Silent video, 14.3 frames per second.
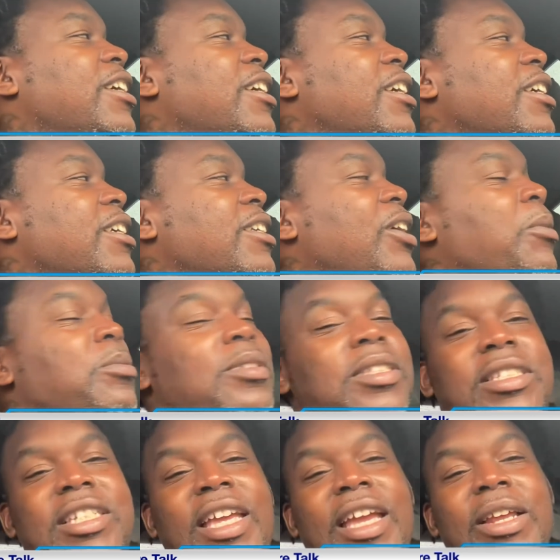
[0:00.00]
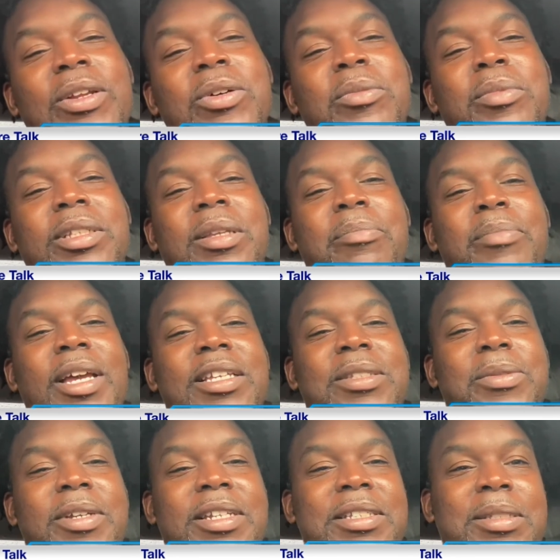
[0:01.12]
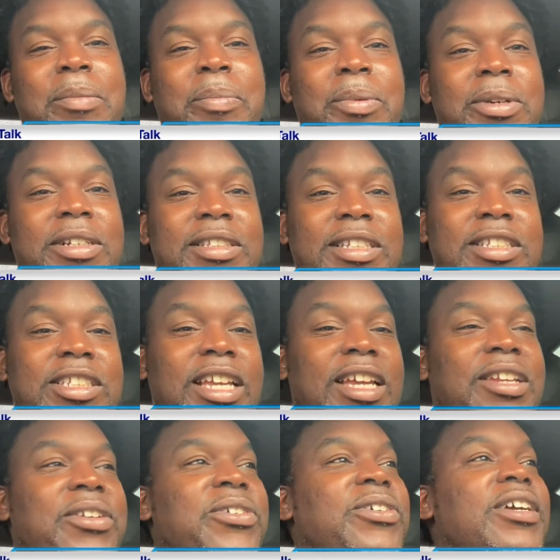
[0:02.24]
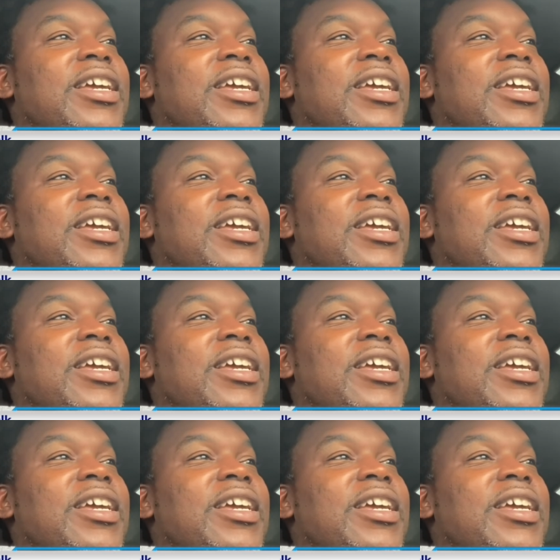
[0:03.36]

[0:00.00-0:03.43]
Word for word: It helps the channel, but the best way to support the channel